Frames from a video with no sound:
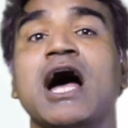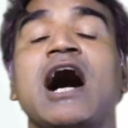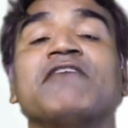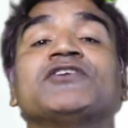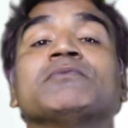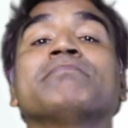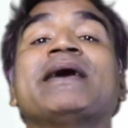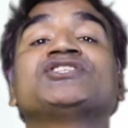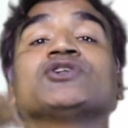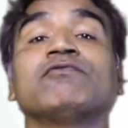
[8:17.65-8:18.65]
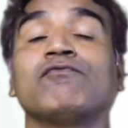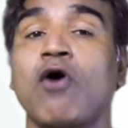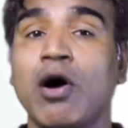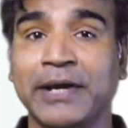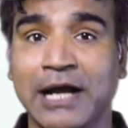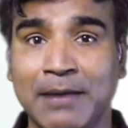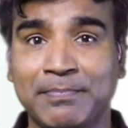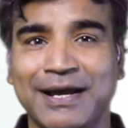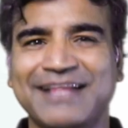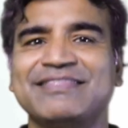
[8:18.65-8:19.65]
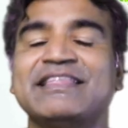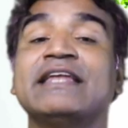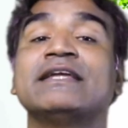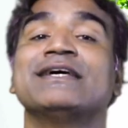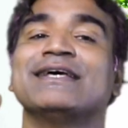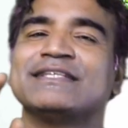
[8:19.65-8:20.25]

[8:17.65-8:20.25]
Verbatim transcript: after much of warming up and then